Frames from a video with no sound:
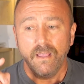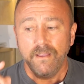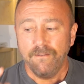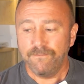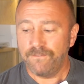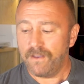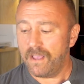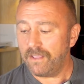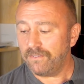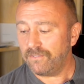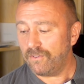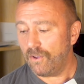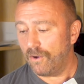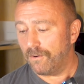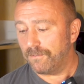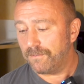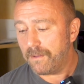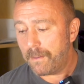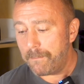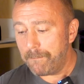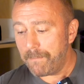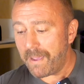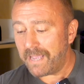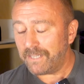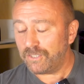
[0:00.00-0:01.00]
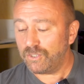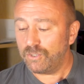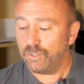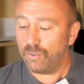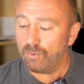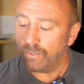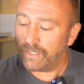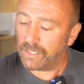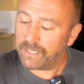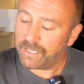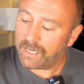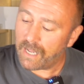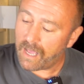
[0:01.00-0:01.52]
First off, make
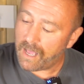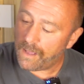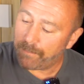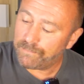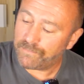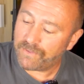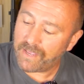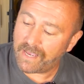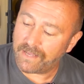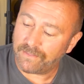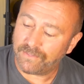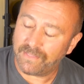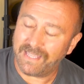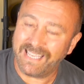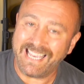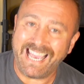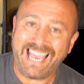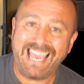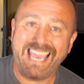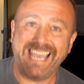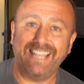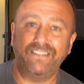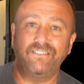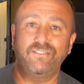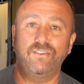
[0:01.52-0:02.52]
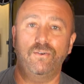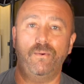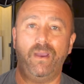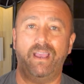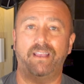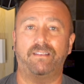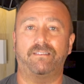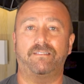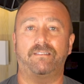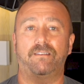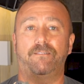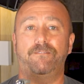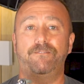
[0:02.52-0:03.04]
sure you're going to update the
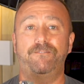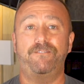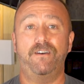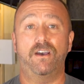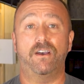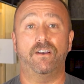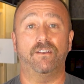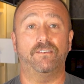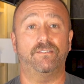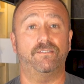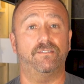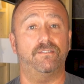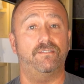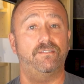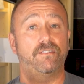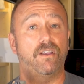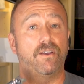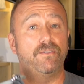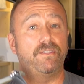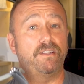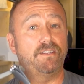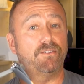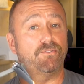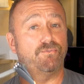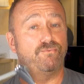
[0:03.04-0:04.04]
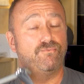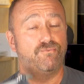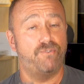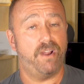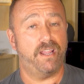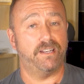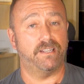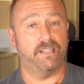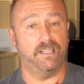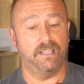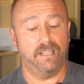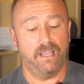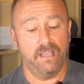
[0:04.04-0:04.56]
Air2S first so that it's
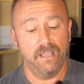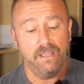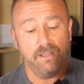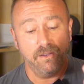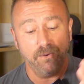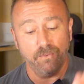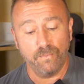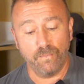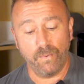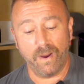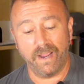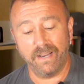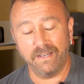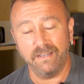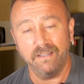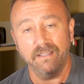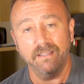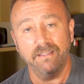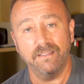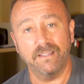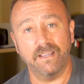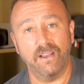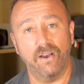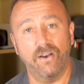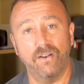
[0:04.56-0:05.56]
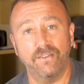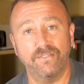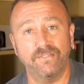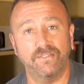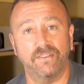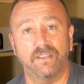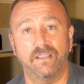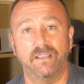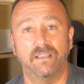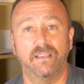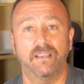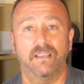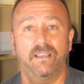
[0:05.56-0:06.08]
ready when the
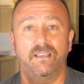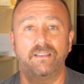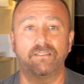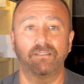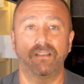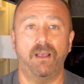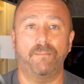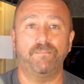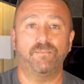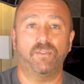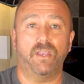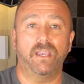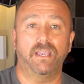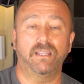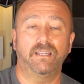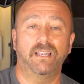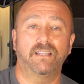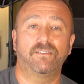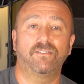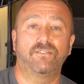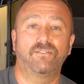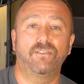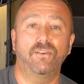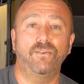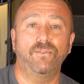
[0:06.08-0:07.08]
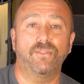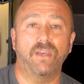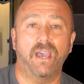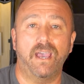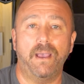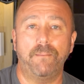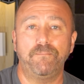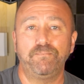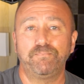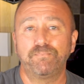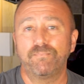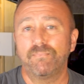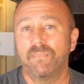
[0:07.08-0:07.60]
RC is updated. Now to do
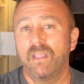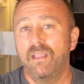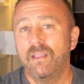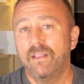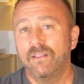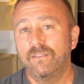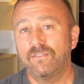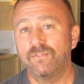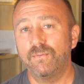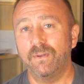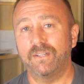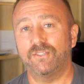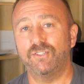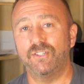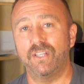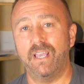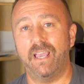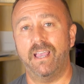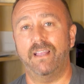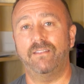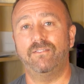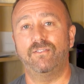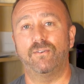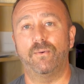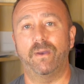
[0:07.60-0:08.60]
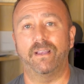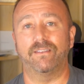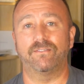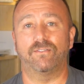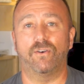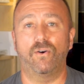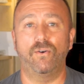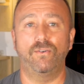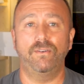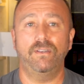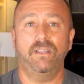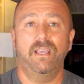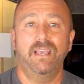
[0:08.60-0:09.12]
that, switch the
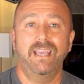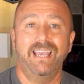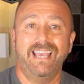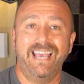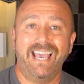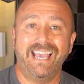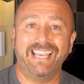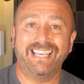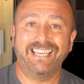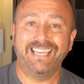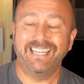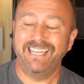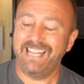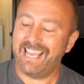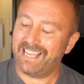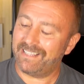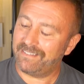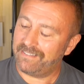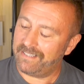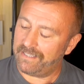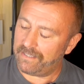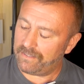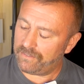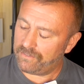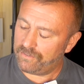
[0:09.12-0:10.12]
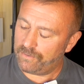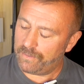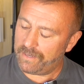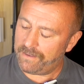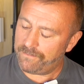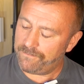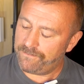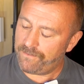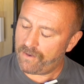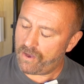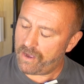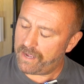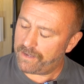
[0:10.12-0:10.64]
Air2S on and connect it to
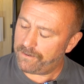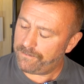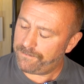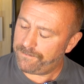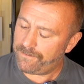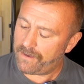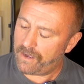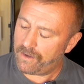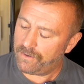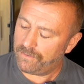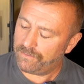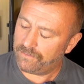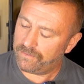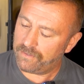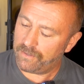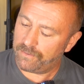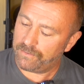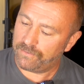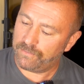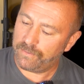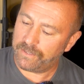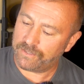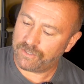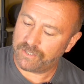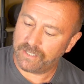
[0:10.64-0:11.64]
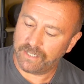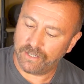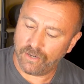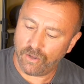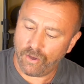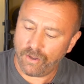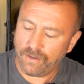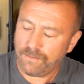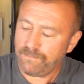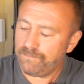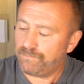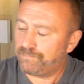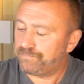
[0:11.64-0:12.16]
it via your phone. So switching it
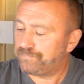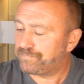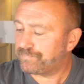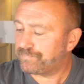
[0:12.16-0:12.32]
on.